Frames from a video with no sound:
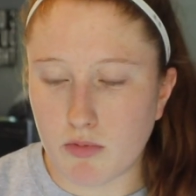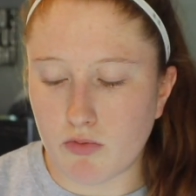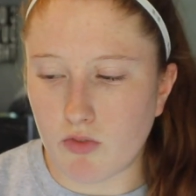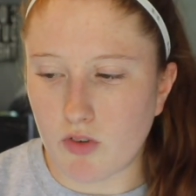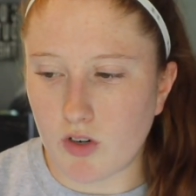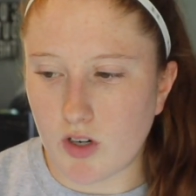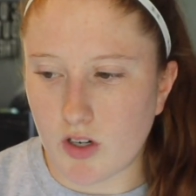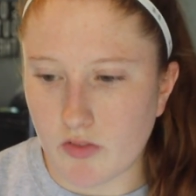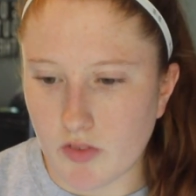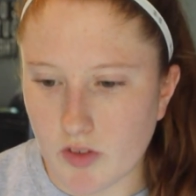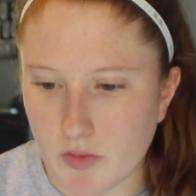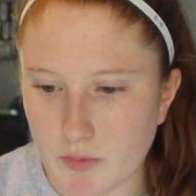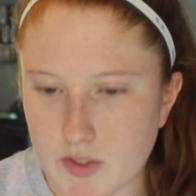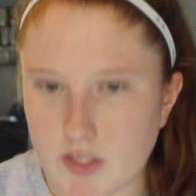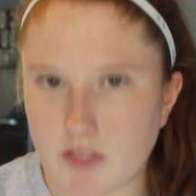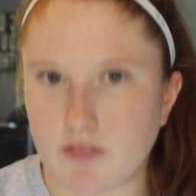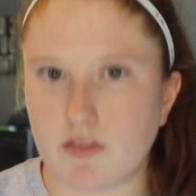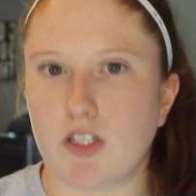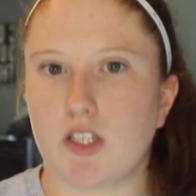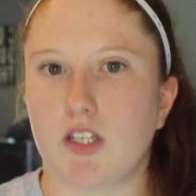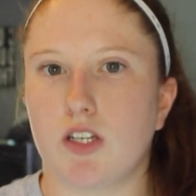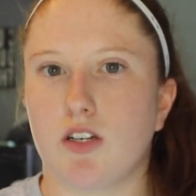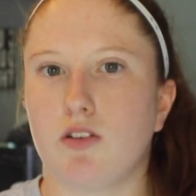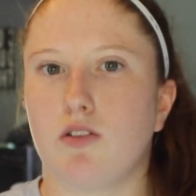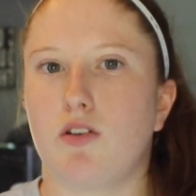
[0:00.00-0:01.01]
before I filmed this
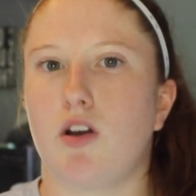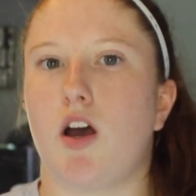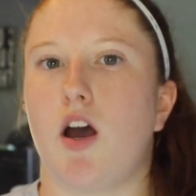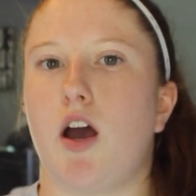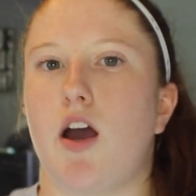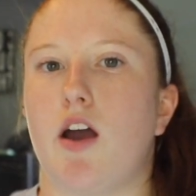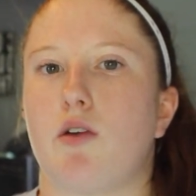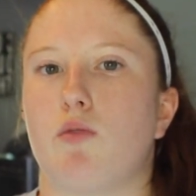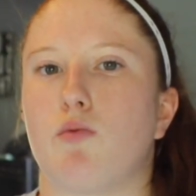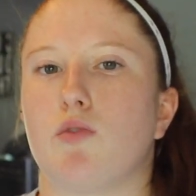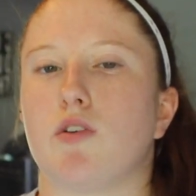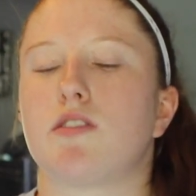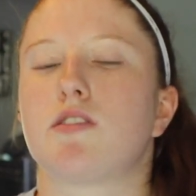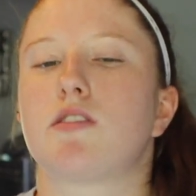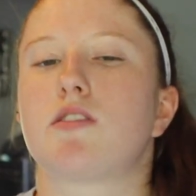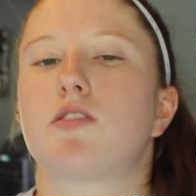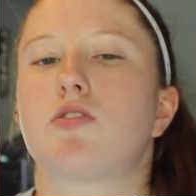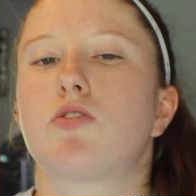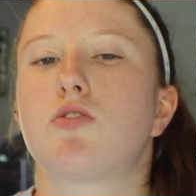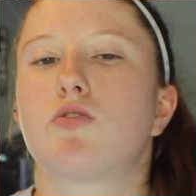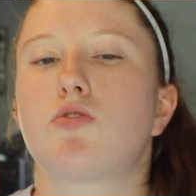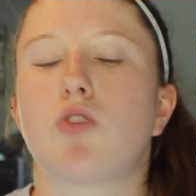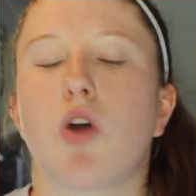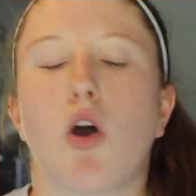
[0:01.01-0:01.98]
video, I was